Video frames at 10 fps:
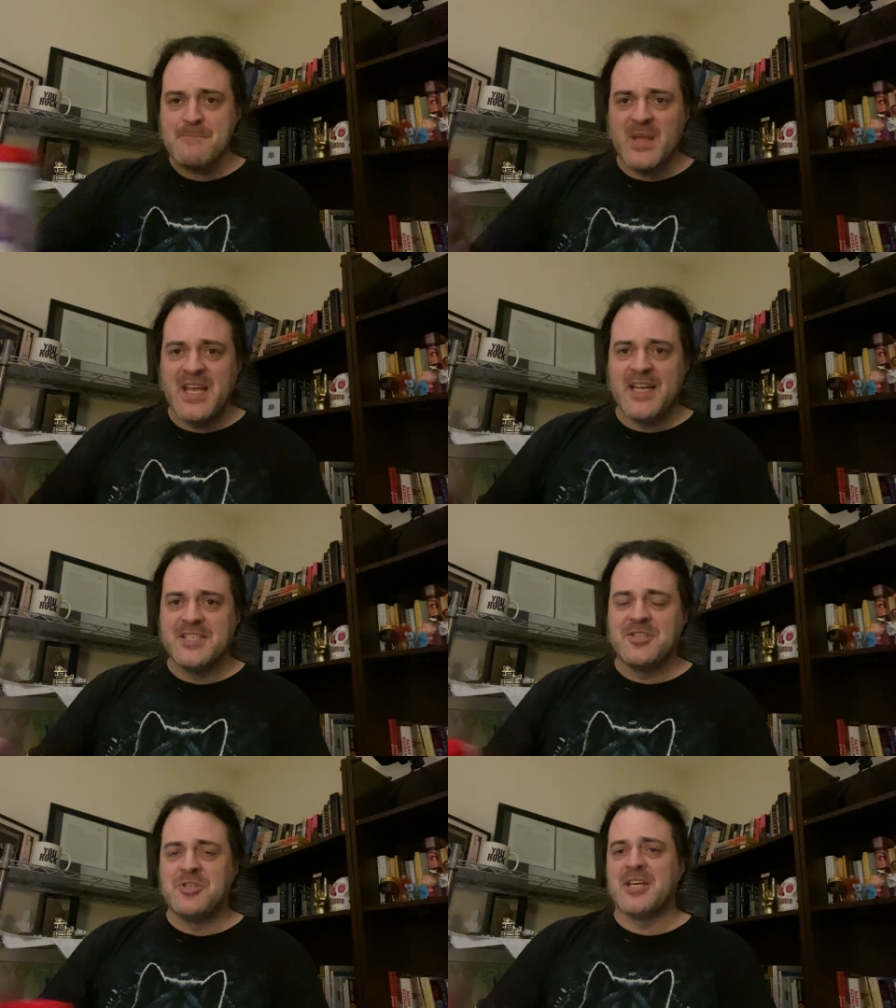it
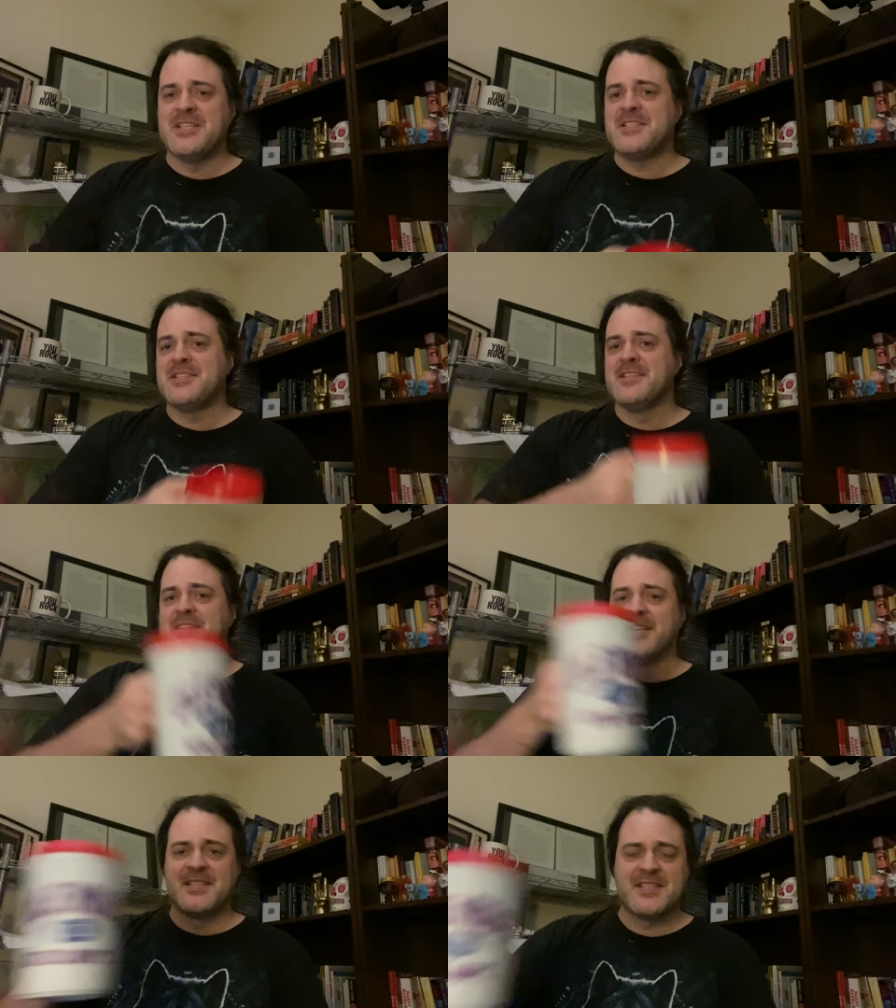is just
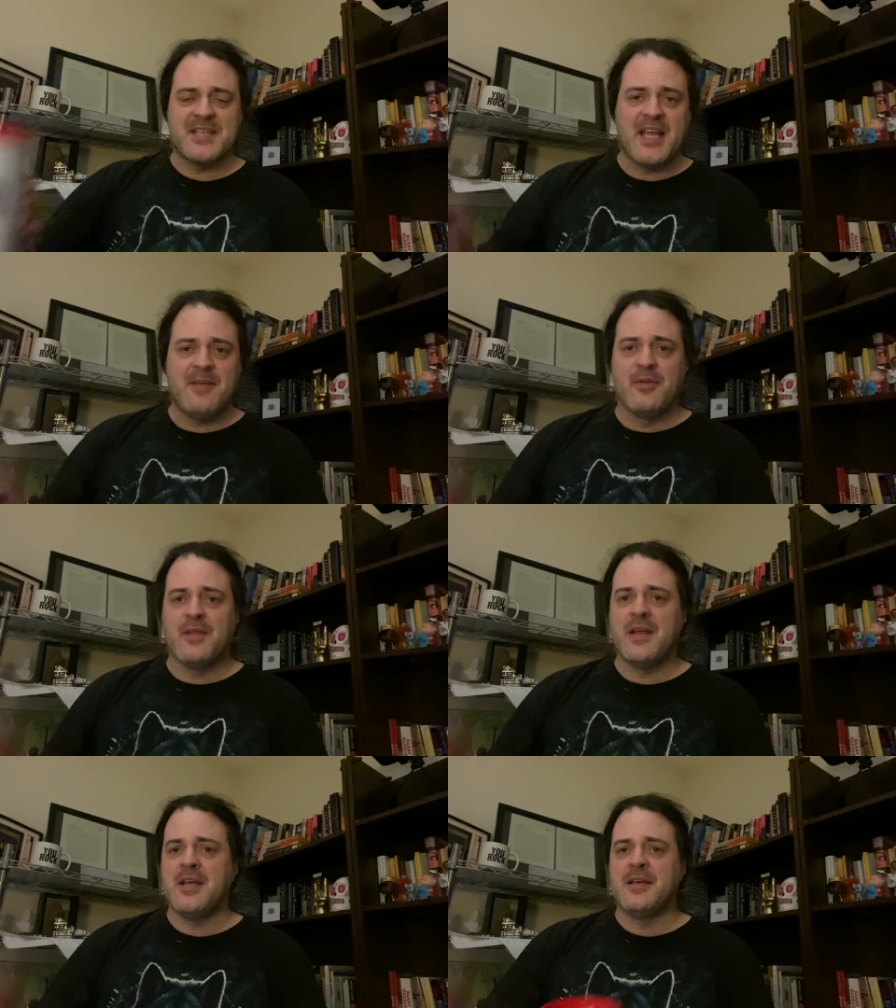the same
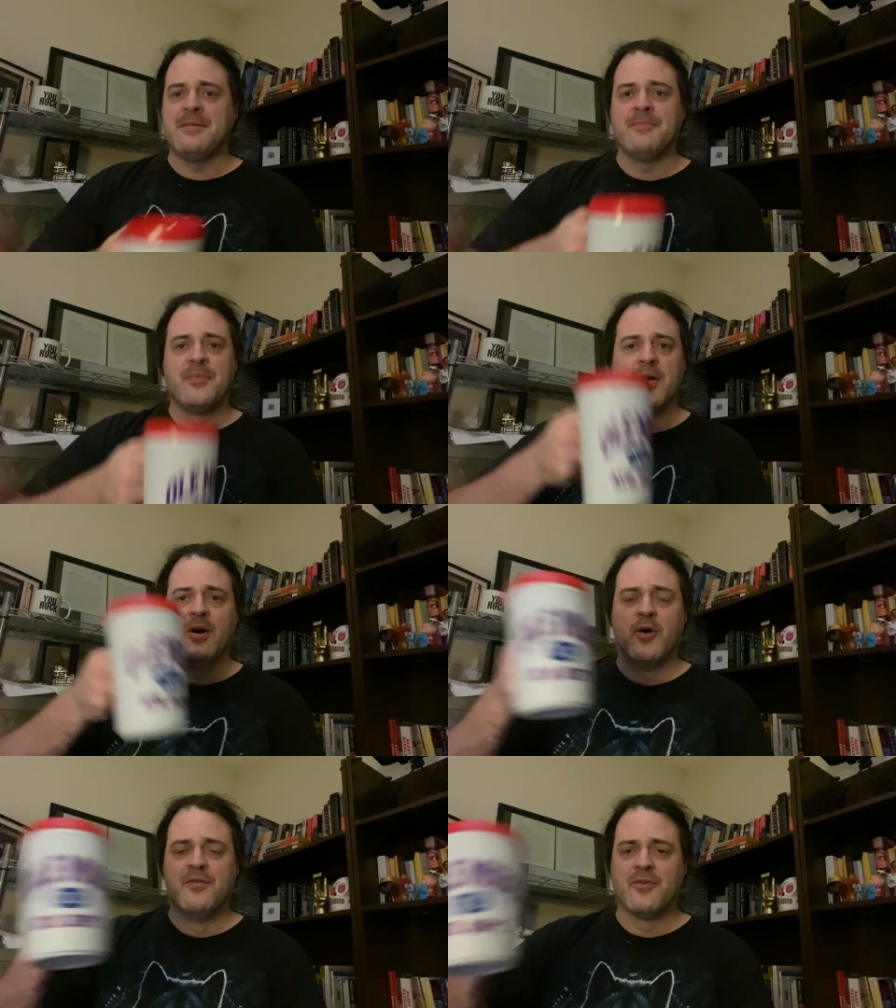thing
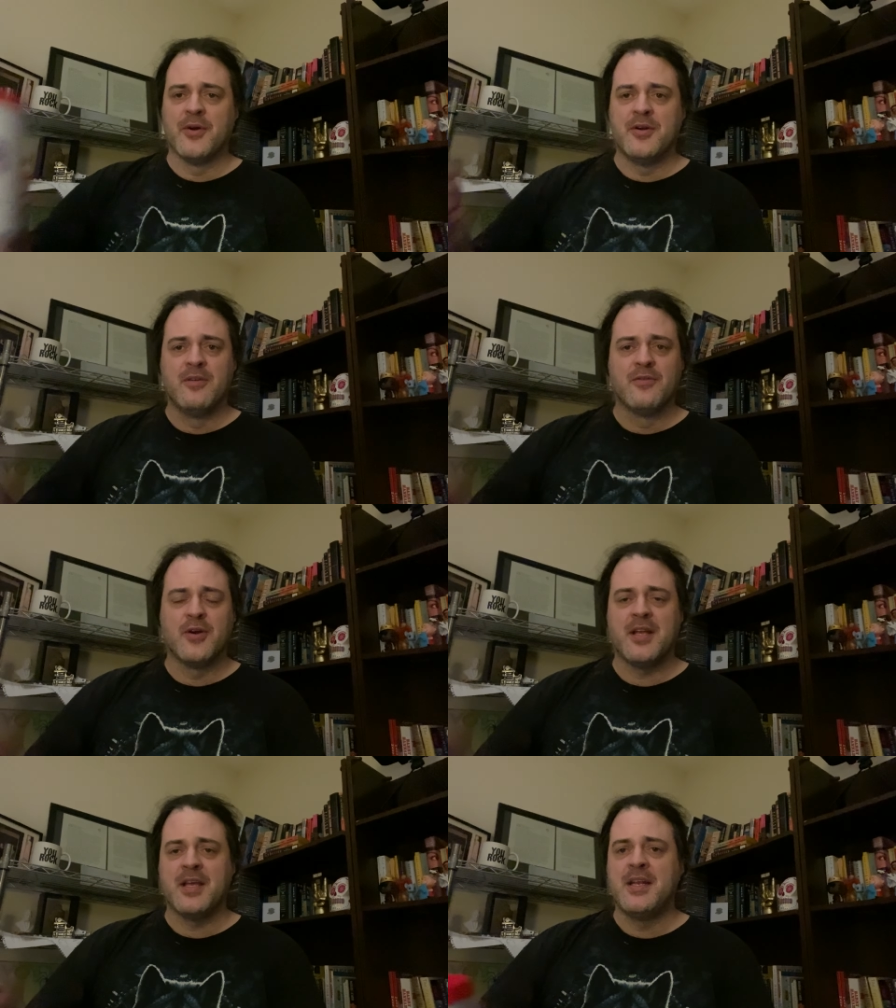over and over
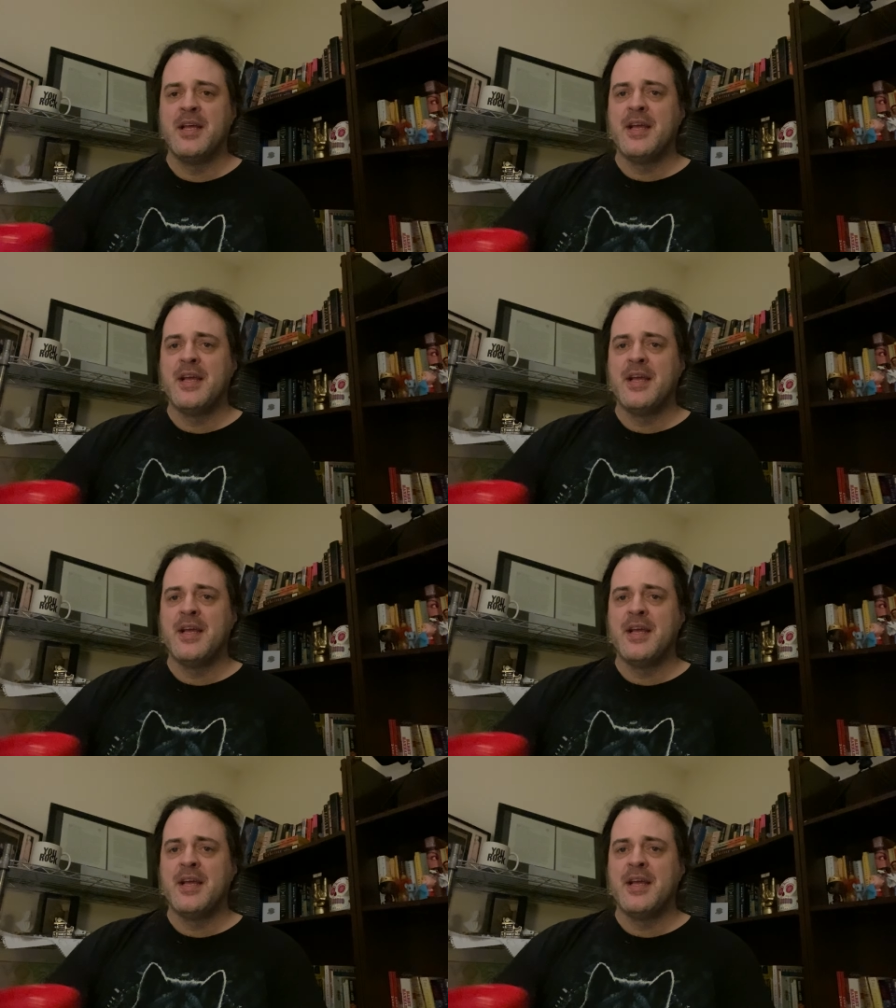again.